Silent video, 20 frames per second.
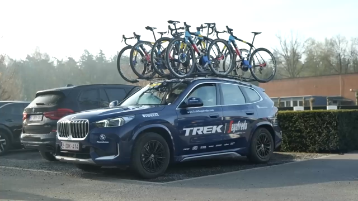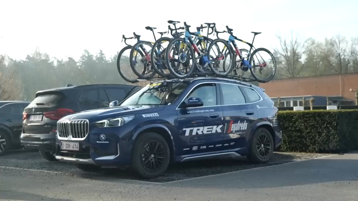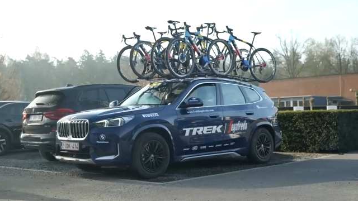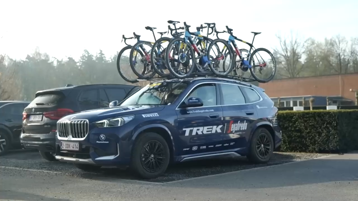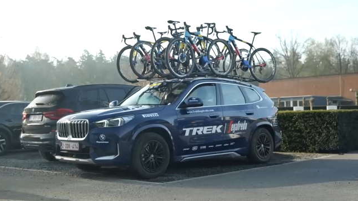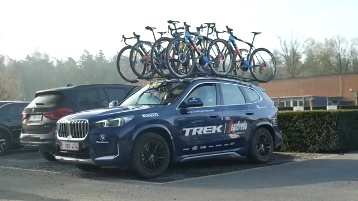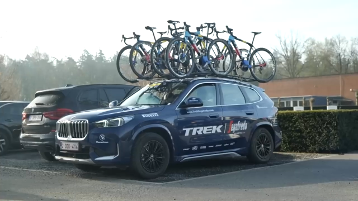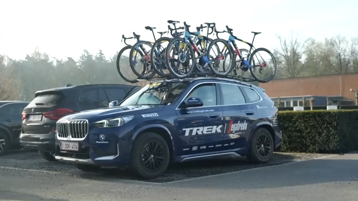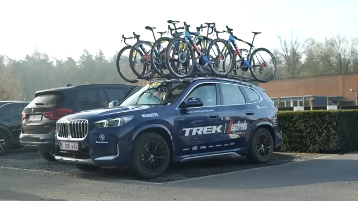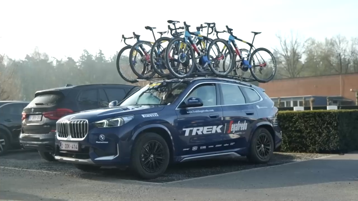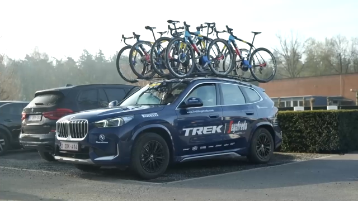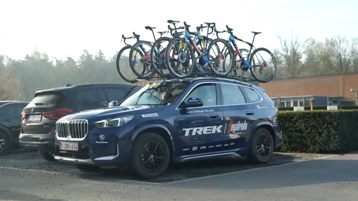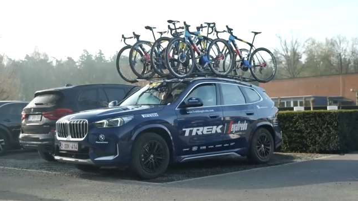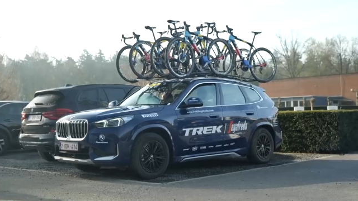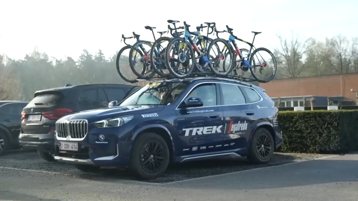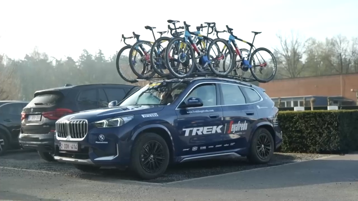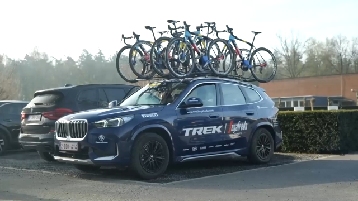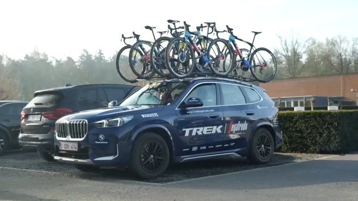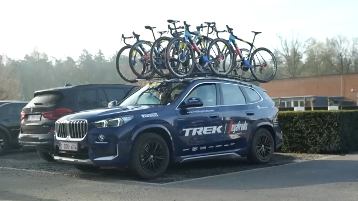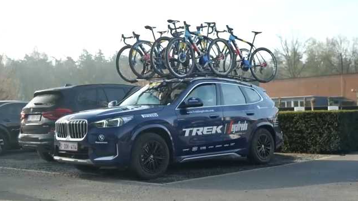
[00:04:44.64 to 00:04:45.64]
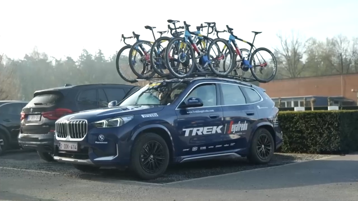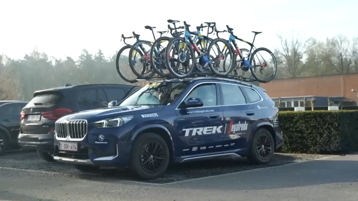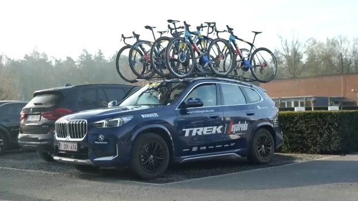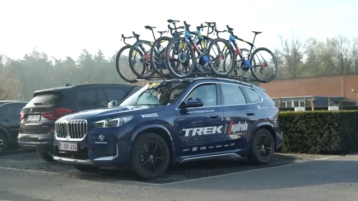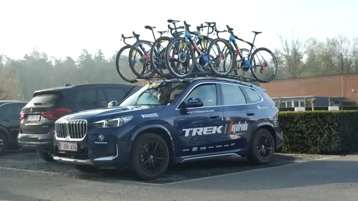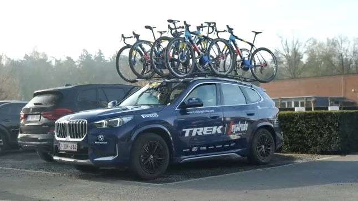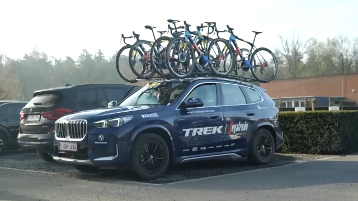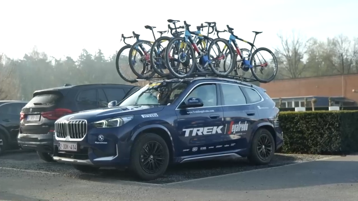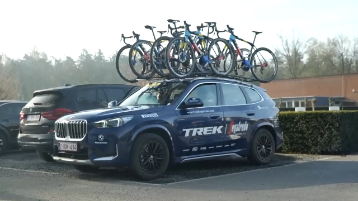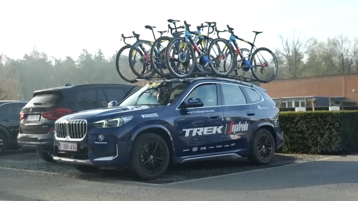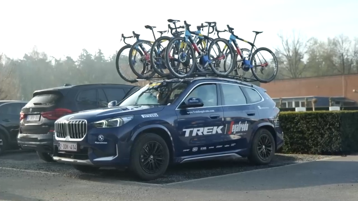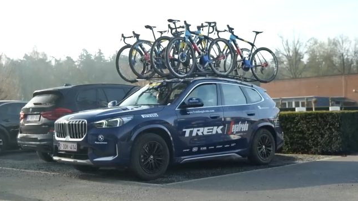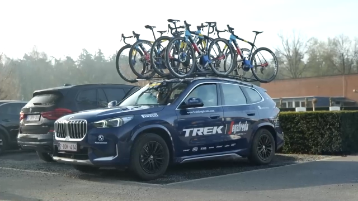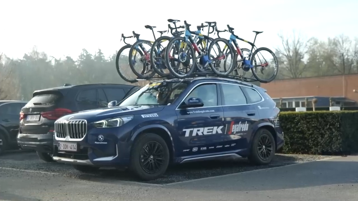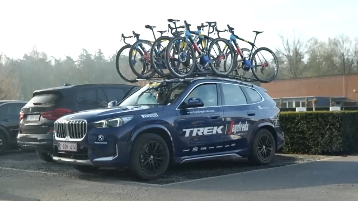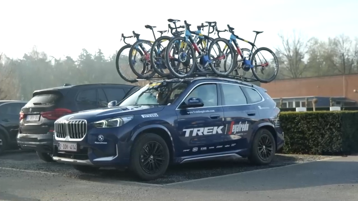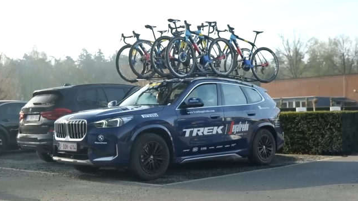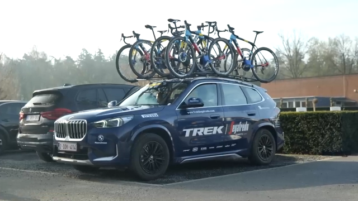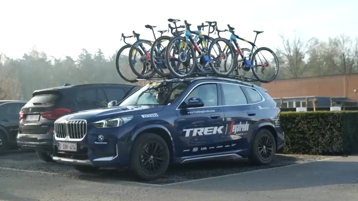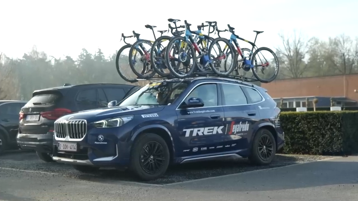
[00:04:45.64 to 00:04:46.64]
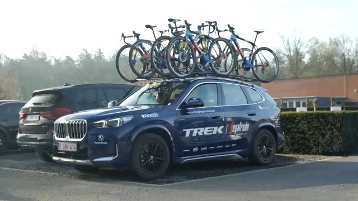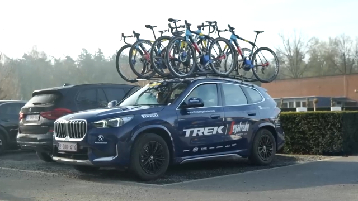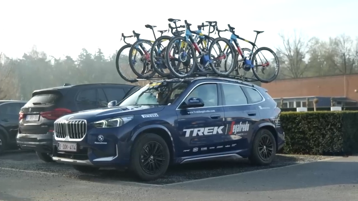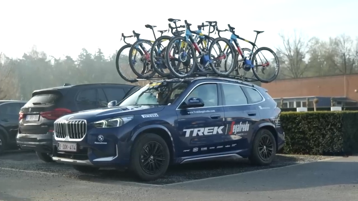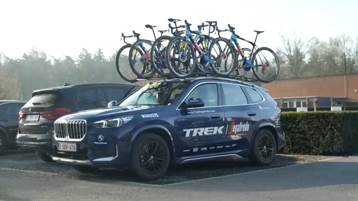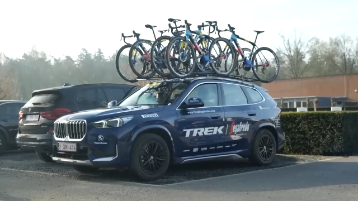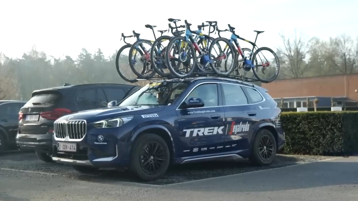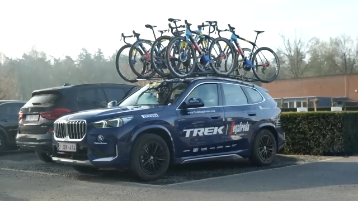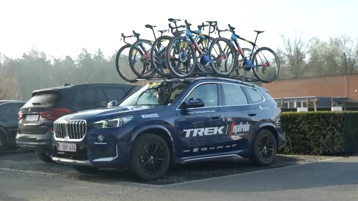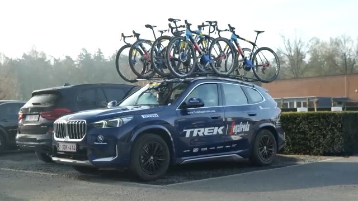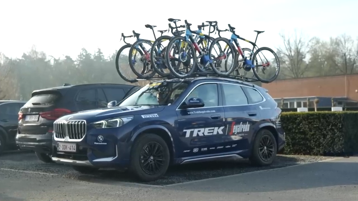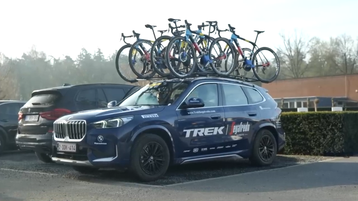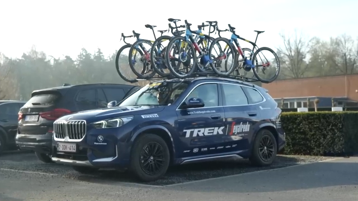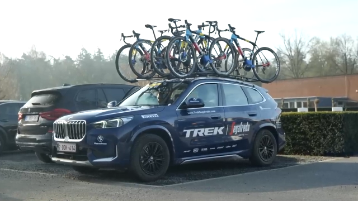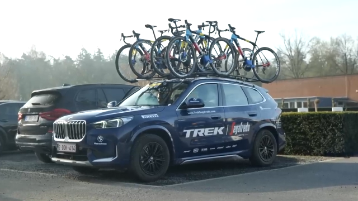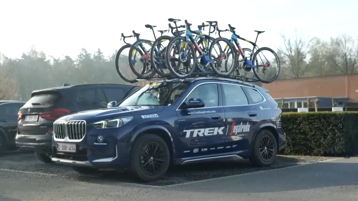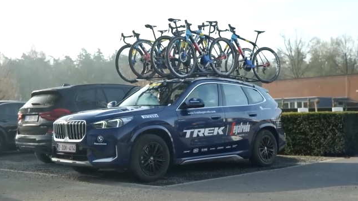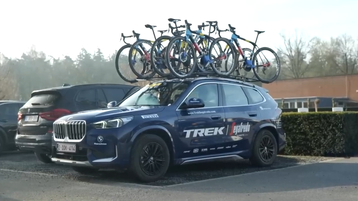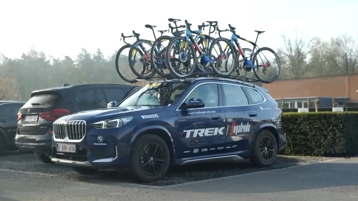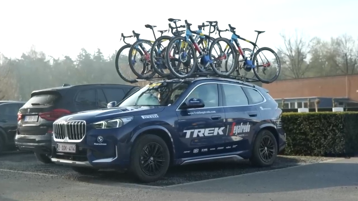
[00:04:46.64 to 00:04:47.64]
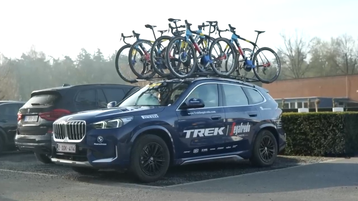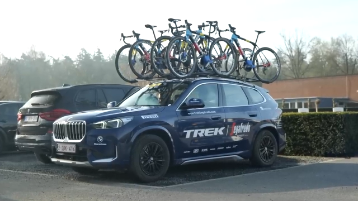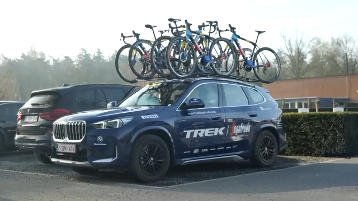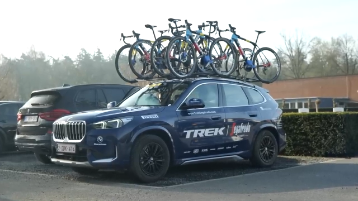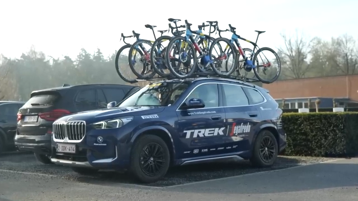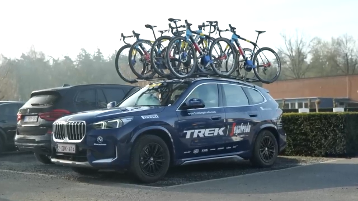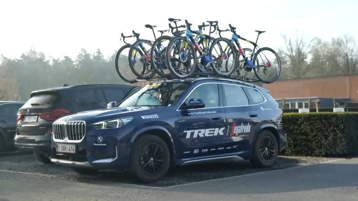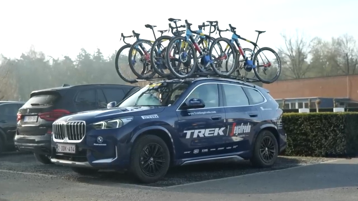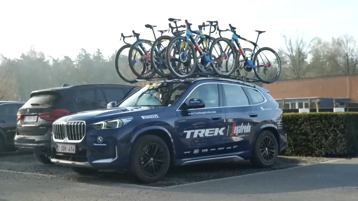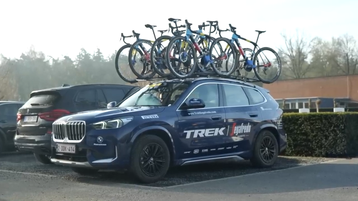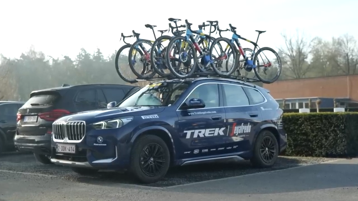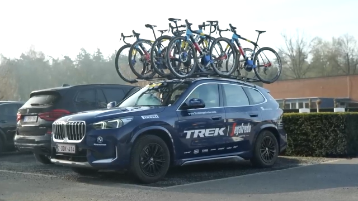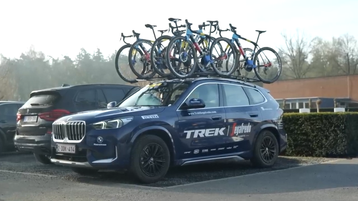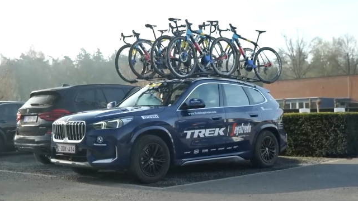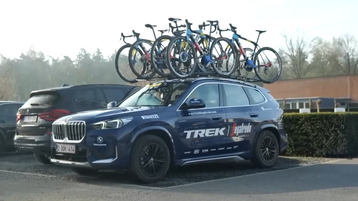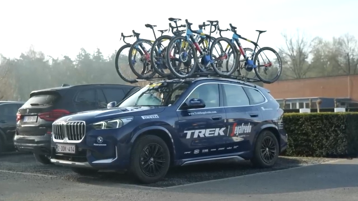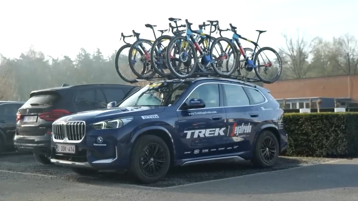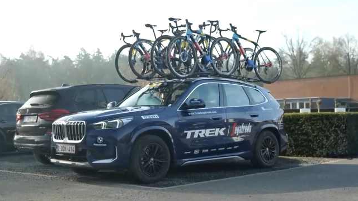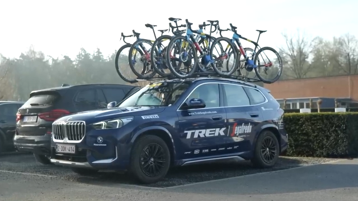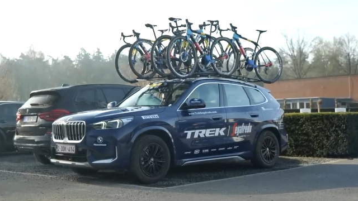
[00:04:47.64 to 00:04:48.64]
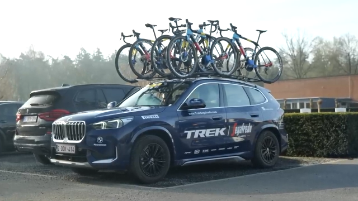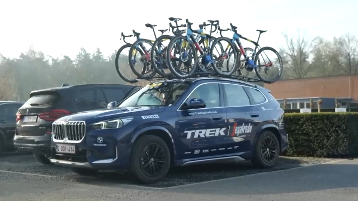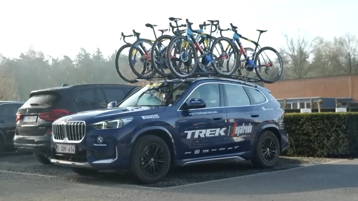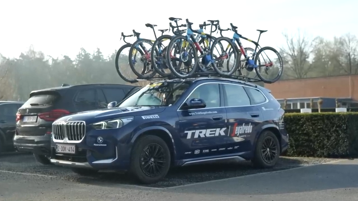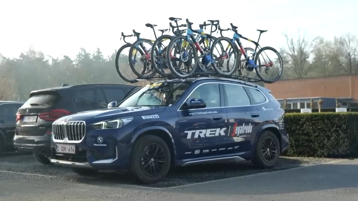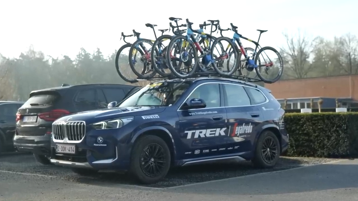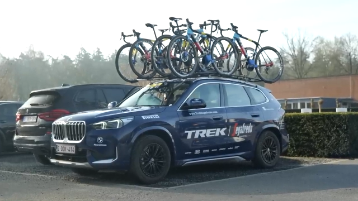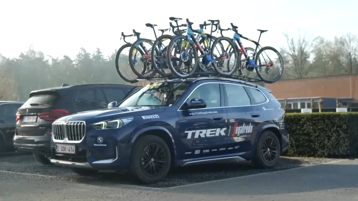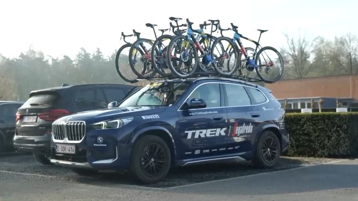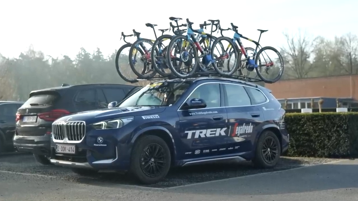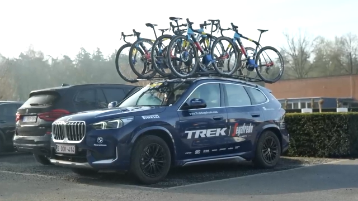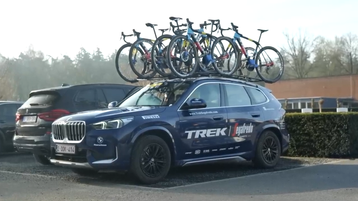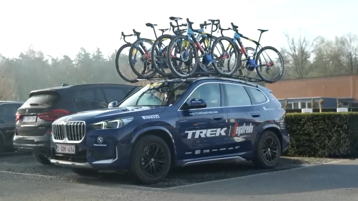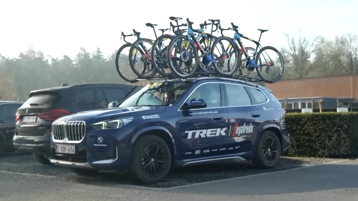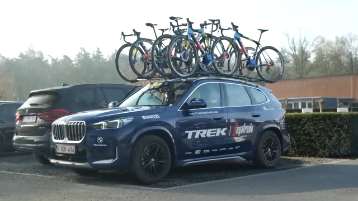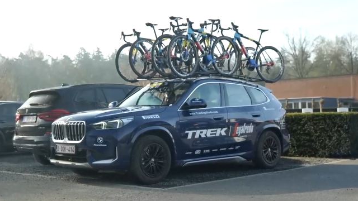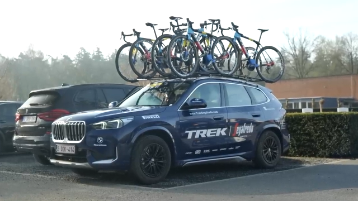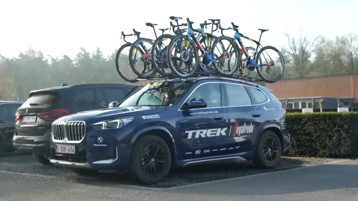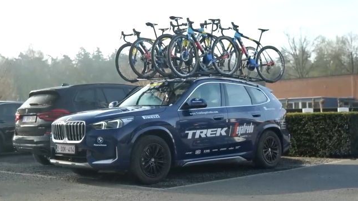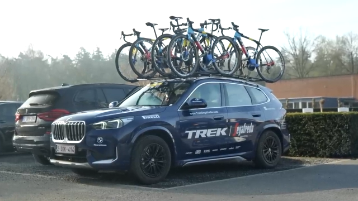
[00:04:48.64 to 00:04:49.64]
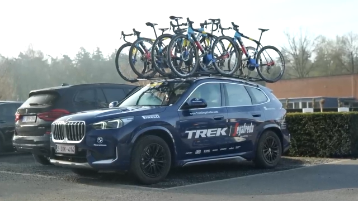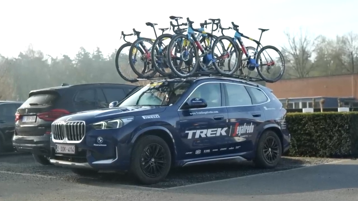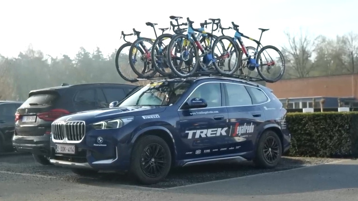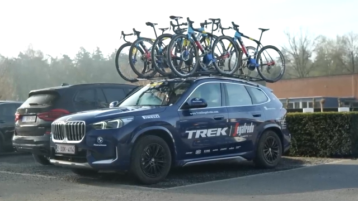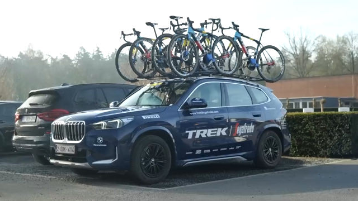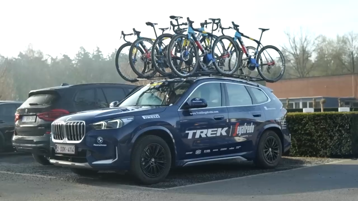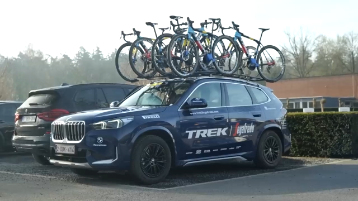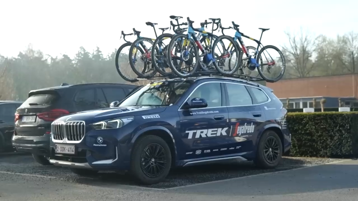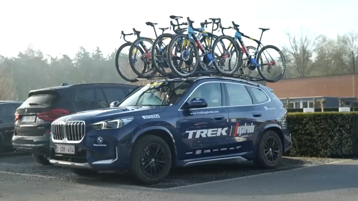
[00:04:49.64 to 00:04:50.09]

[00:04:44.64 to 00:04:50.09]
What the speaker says: No face is visible, so there are no lips to read.